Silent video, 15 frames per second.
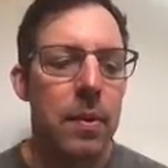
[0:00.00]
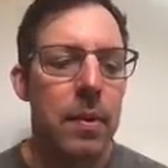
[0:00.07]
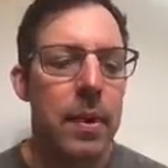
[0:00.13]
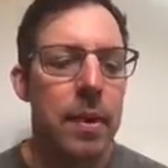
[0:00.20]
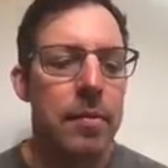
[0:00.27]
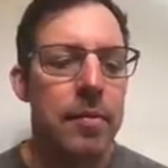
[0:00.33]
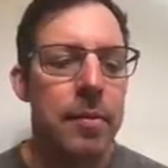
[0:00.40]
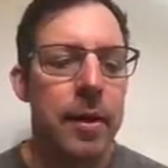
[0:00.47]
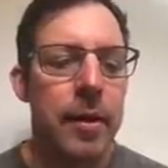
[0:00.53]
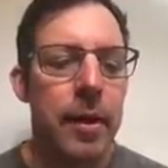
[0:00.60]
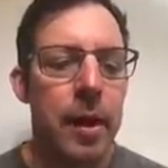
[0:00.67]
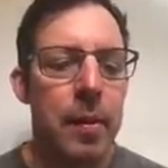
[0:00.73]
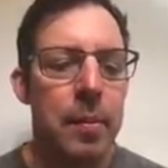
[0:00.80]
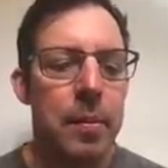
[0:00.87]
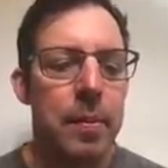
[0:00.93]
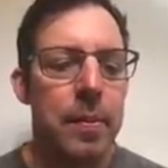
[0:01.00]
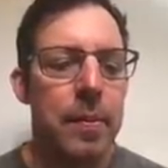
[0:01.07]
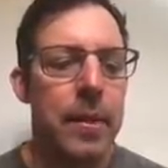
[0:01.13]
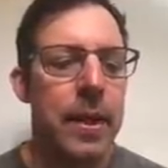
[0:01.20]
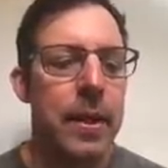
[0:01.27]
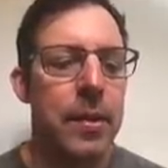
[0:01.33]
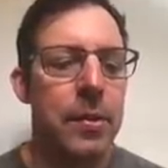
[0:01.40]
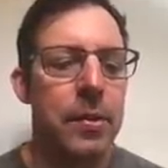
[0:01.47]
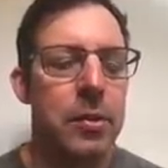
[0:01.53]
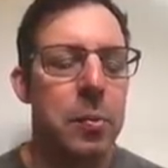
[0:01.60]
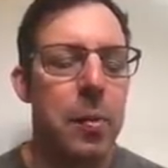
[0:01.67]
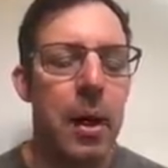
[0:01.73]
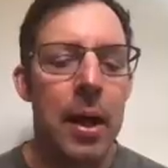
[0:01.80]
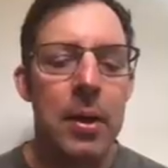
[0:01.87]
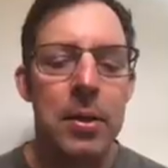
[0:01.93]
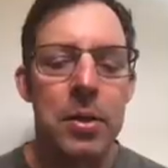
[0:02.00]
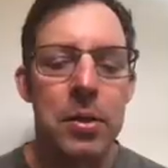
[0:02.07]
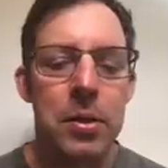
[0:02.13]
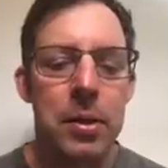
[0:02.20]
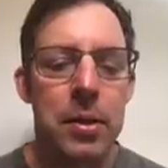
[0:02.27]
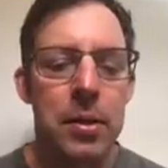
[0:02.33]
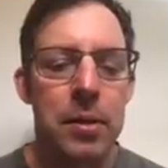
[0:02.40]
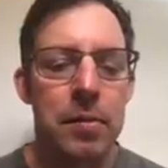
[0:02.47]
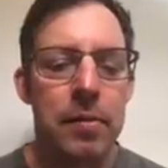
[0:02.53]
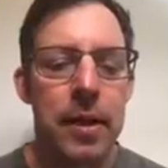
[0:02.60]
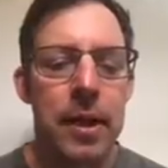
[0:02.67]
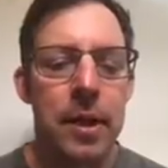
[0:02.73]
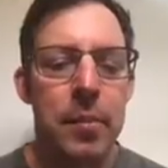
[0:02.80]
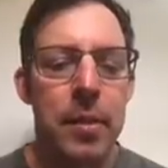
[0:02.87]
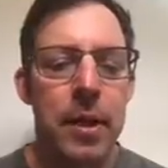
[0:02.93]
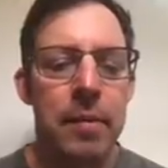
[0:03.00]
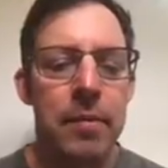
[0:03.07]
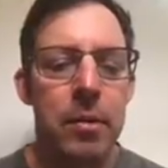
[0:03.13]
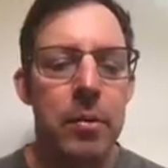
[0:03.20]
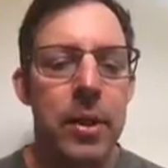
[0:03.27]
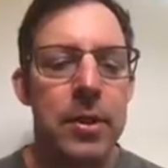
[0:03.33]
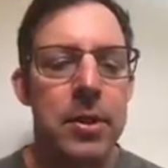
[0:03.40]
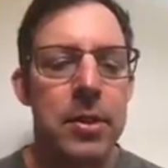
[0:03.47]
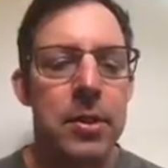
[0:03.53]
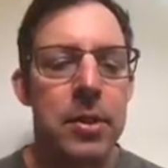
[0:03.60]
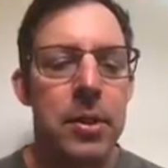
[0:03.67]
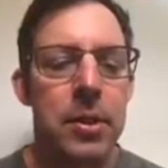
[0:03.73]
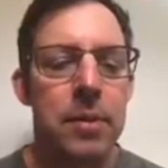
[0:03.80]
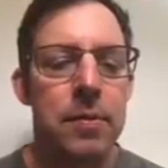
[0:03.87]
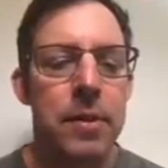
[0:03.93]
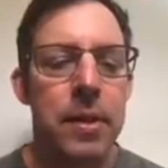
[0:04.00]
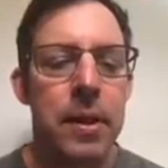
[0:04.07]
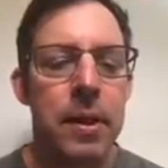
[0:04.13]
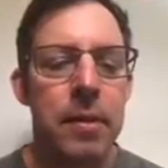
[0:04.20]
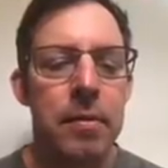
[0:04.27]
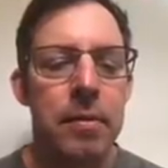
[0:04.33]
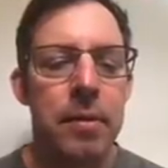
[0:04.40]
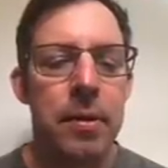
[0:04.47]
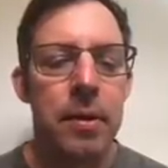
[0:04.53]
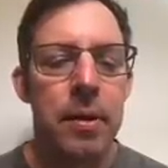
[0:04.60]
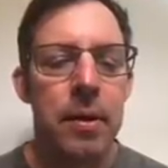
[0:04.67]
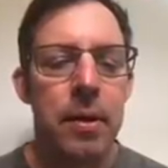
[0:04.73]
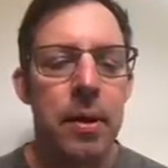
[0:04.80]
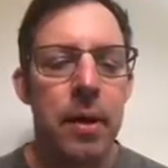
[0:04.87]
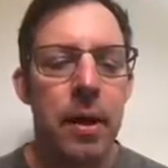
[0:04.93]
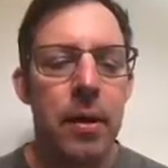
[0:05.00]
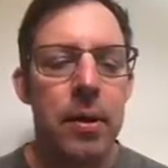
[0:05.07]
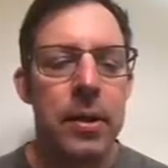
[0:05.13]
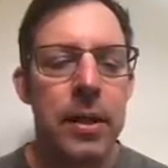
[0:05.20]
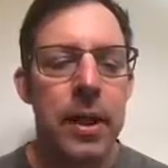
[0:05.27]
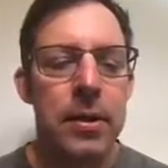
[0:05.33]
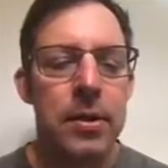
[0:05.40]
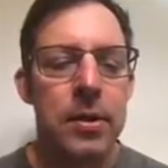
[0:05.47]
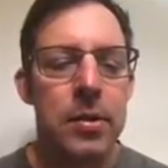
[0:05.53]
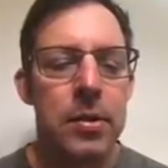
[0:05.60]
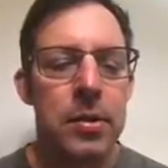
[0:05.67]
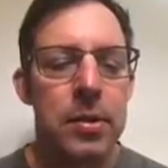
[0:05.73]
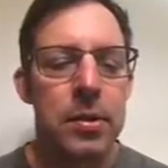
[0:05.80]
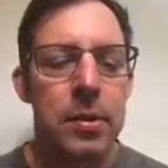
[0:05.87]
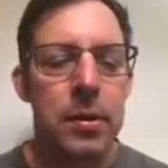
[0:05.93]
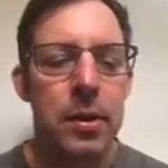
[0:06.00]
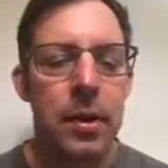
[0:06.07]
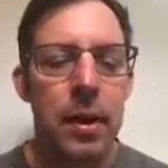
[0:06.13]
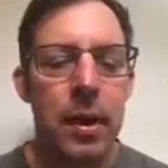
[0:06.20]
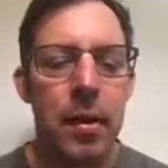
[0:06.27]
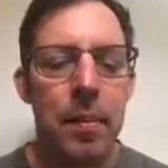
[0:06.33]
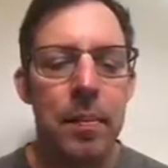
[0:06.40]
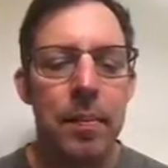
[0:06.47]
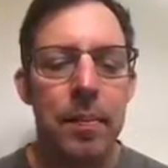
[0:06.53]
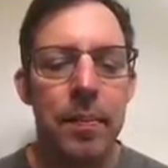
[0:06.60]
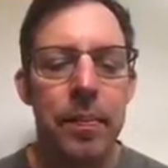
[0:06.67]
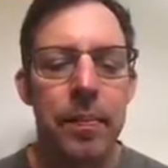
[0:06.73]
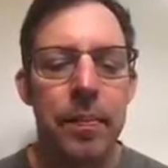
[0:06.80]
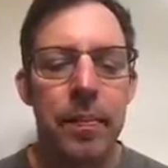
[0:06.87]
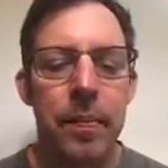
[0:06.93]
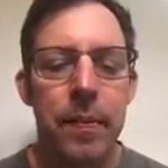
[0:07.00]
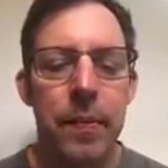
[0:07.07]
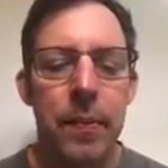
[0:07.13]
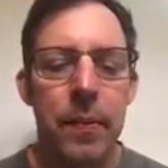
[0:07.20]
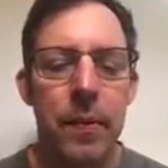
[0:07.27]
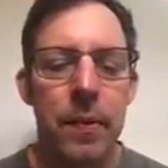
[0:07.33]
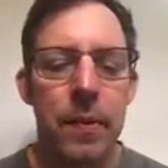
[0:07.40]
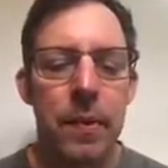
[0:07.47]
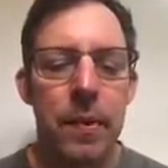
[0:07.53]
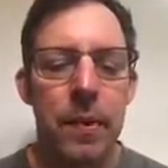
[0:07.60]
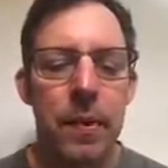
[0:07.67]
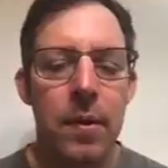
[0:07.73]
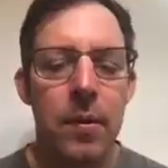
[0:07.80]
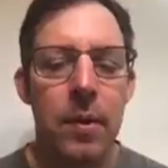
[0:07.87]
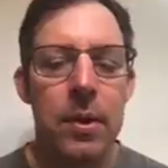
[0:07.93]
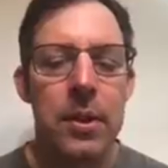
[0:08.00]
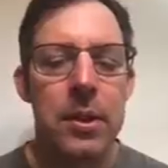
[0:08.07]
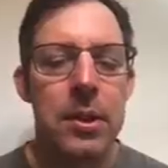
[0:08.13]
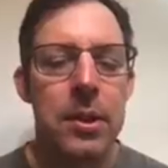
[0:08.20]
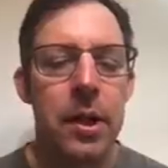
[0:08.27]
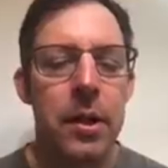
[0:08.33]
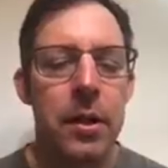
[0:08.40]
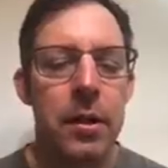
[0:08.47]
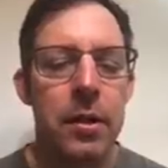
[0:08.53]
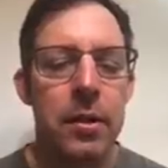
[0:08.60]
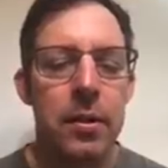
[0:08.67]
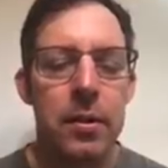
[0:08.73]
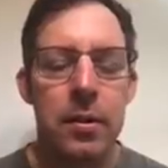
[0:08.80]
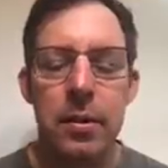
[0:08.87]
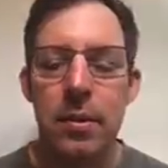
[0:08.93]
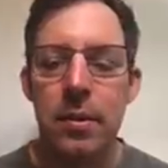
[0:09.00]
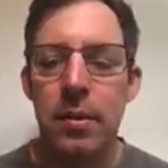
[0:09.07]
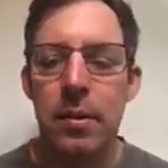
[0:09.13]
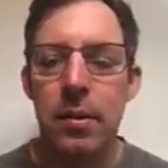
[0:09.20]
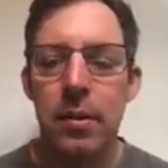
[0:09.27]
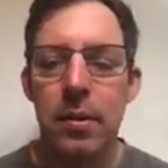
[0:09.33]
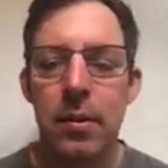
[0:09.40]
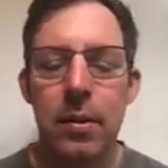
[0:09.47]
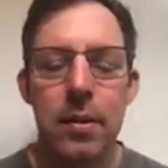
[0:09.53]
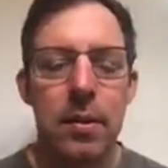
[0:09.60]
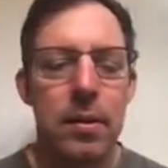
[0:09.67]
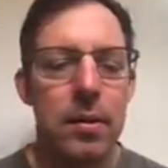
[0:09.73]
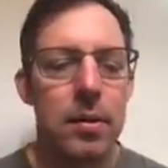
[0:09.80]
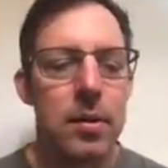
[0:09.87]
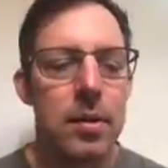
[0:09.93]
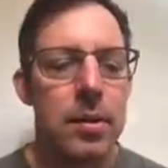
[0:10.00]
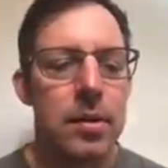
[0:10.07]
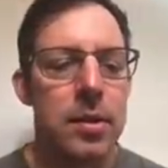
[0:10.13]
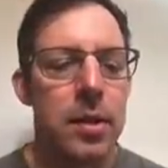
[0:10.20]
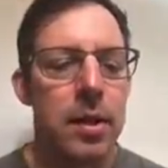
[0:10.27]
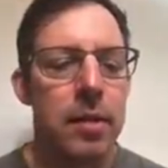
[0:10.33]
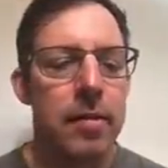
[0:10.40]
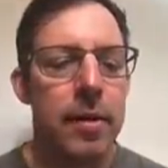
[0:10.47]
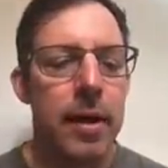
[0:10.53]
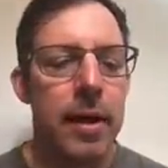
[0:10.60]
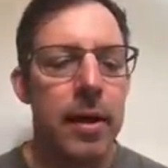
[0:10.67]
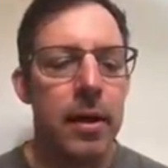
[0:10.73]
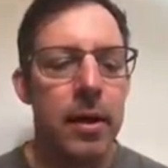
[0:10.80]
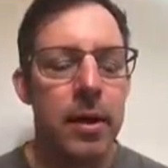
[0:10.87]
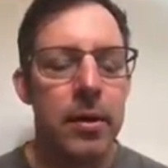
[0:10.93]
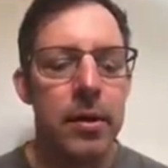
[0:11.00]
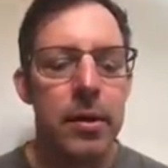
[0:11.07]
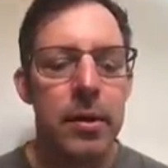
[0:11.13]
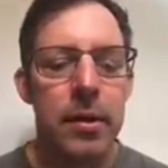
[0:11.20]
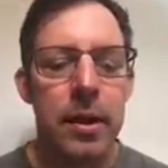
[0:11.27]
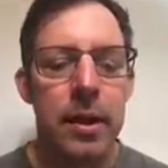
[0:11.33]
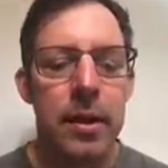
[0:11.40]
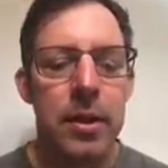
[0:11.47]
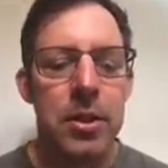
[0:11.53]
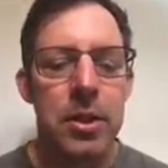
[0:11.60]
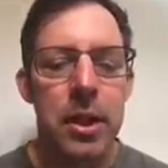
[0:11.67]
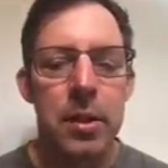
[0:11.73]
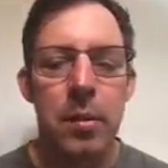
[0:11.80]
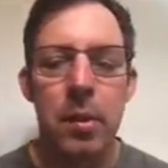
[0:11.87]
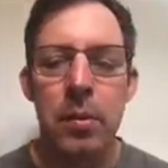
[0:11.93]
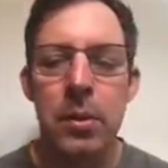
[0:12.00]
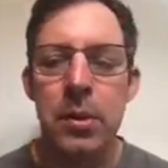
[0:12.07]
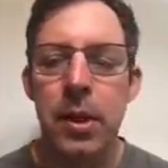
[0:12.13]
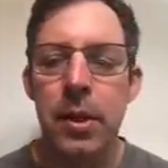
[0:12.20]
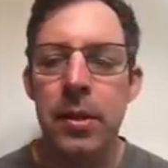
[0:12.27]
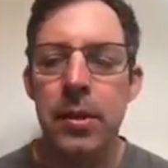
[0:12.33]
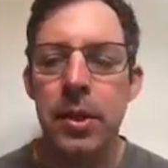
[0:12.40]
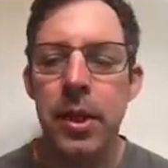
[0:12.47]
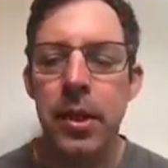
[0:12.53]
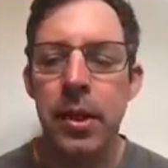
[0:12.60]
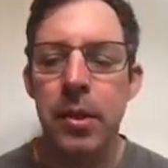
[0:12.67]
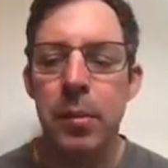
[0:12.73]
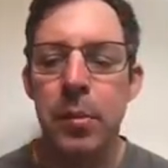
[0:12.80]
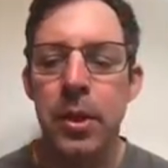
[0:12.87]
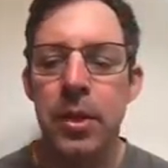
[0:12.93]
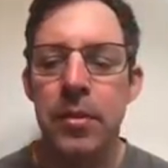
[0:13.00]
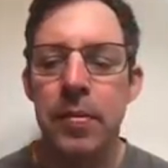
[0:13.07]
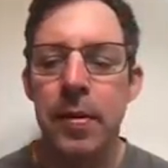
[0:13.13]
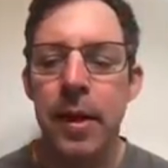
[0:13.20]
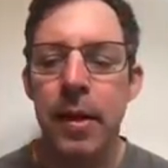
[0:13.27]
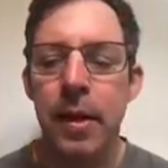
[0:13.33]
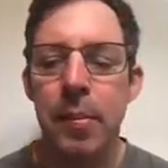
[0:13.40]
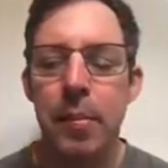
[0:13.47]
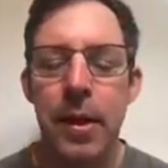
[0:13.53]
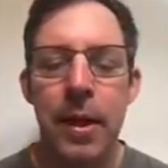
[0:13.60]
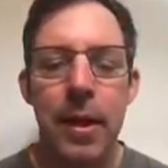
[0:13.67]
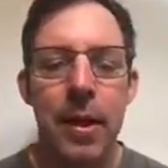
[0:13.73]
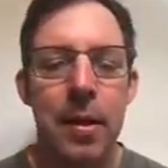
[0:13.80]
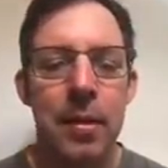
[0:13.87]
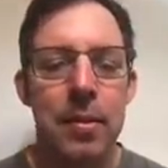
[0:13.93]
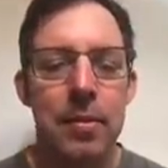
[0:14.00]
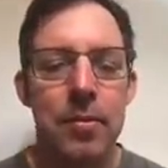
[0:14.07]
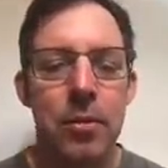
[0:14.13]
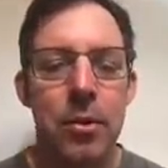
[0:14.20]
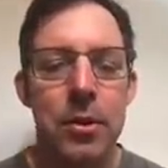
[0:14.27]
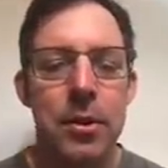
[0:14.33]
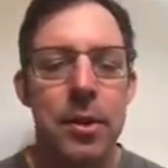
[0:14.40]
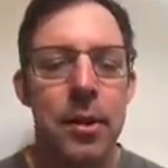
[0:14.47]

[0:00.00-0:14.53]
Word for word: they can flare up, they can throw spots, fire can be off to the races. You know, if you think of, all it takes is um, one start to start a fire under the conditions like what we saw yesterday on the bridge fire up by uh, Forest